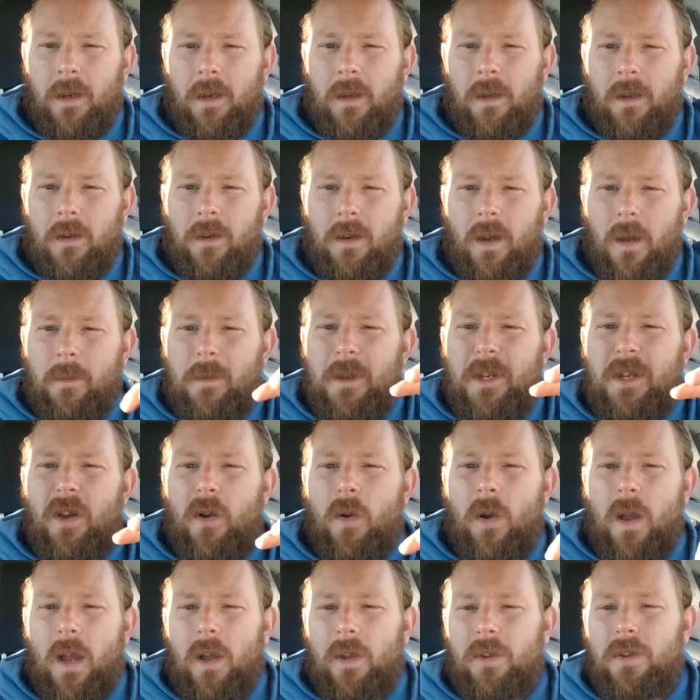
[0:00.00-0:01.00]
let me
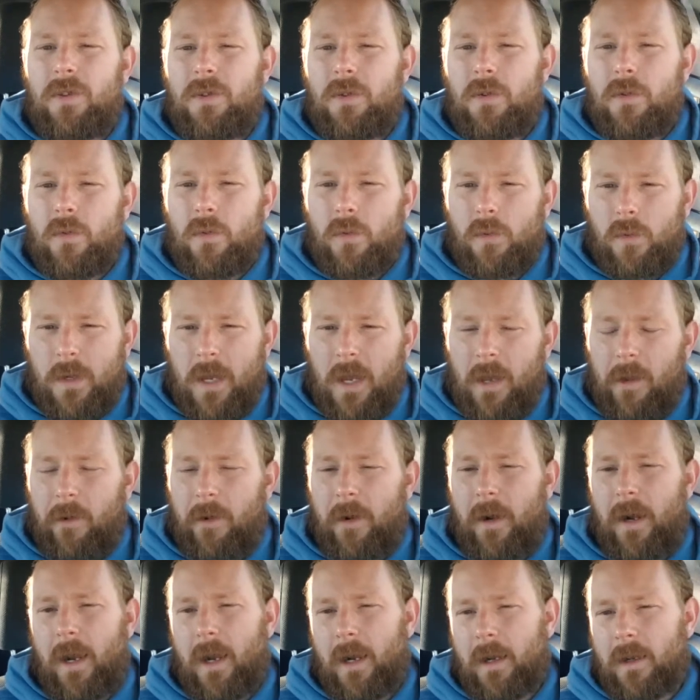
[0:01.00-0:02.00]
know how you
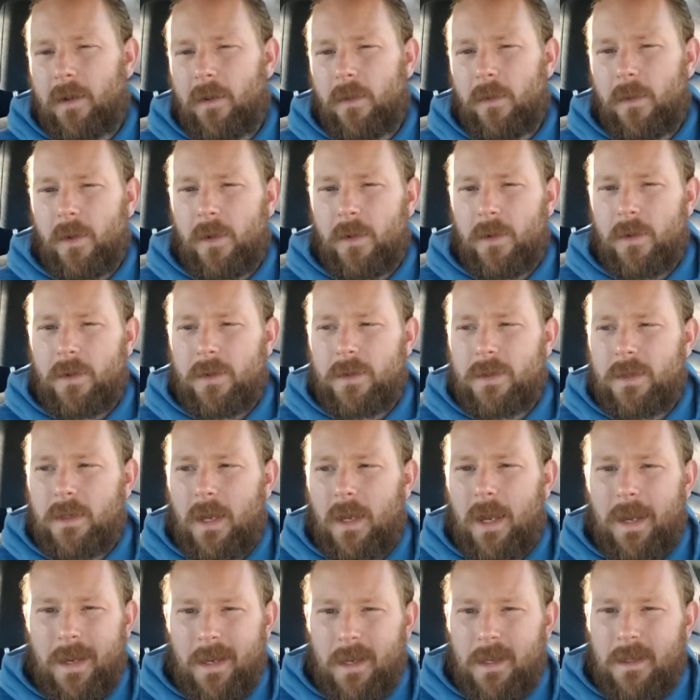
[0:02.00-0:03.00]
counteract those
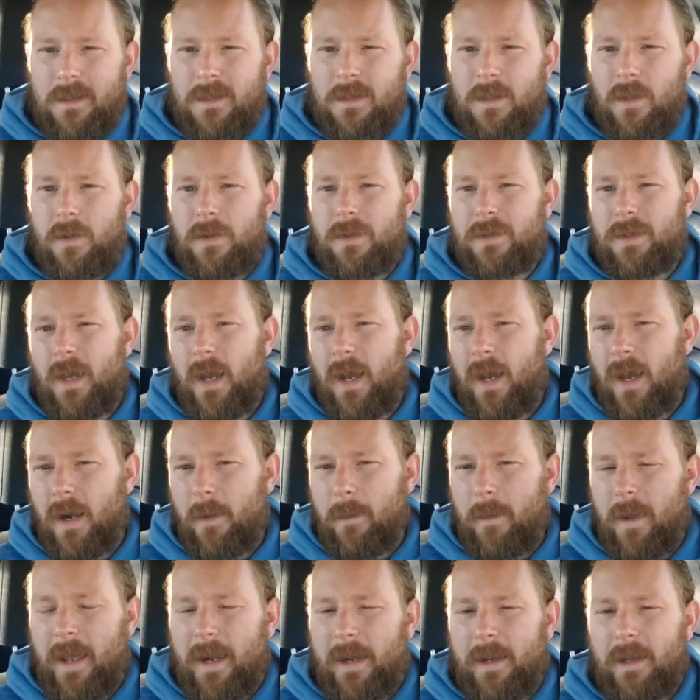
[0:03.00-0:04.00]
ants, those
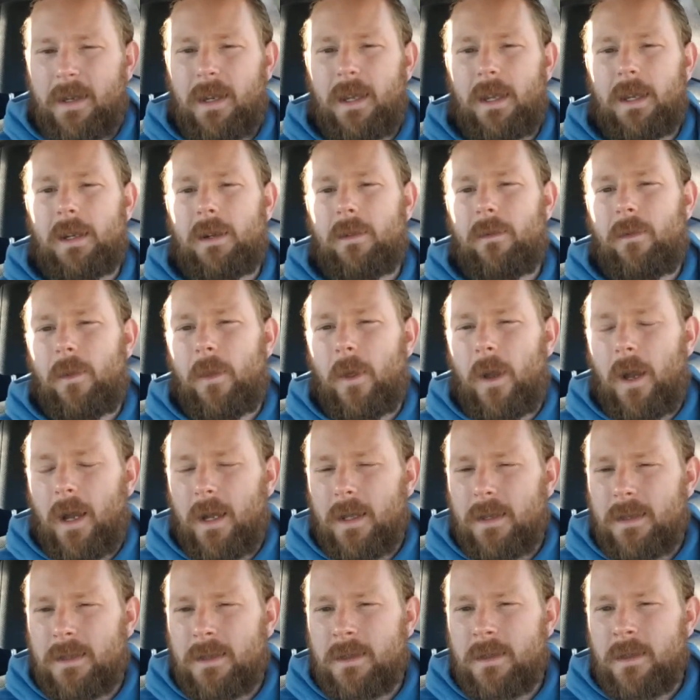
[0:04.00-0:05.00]
automatic negative
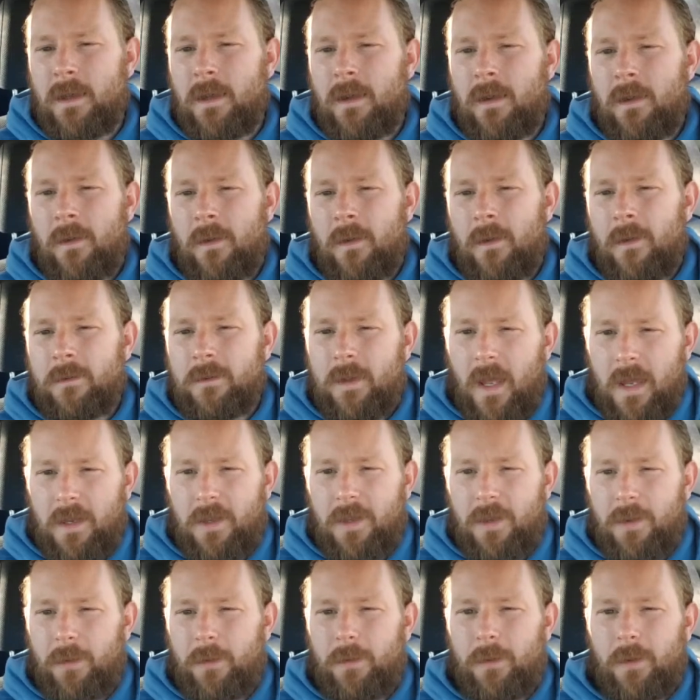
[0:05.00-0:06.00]
thoughts. Thank
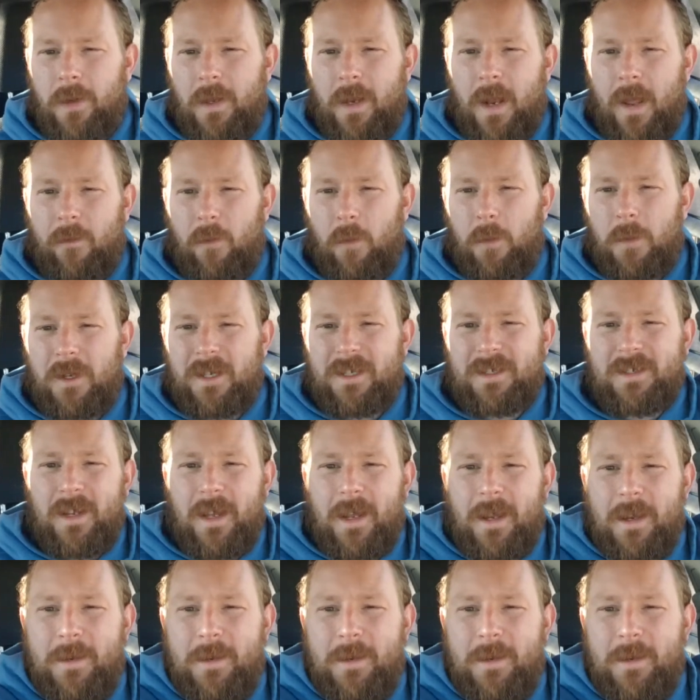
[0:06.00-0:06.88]
you, and have a blessed day.